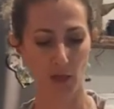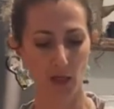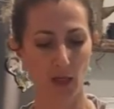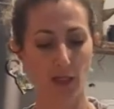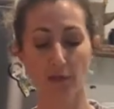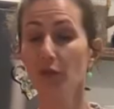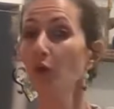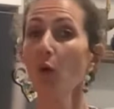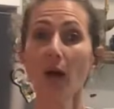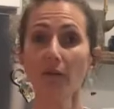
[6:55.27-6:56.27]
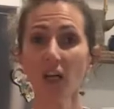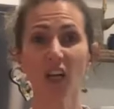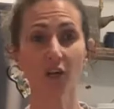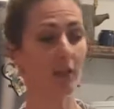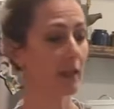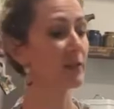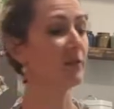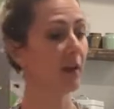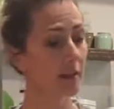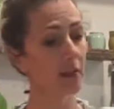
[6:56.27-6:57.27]
and if you don't have a cutter, that's
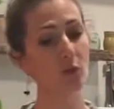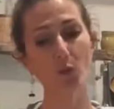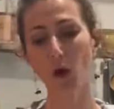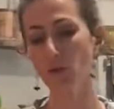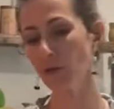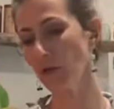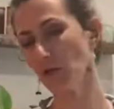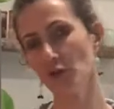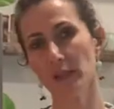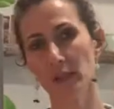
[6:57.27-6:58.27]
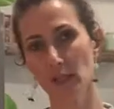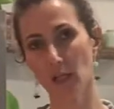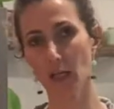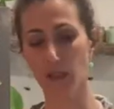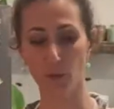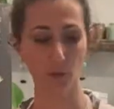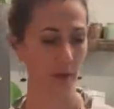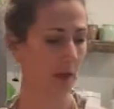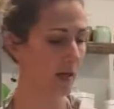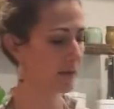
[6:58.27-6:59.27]
fine as well. You can just cut it with
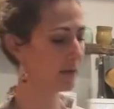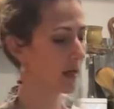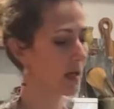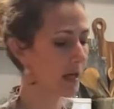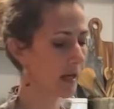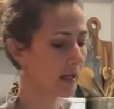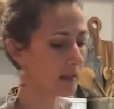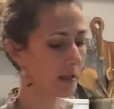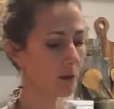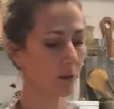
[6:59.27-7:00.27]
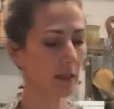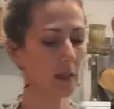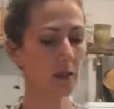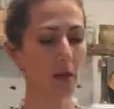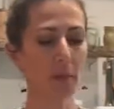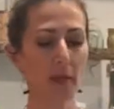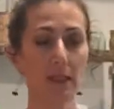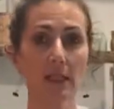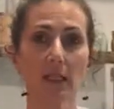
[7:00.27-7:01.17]
knife, and I already mixed in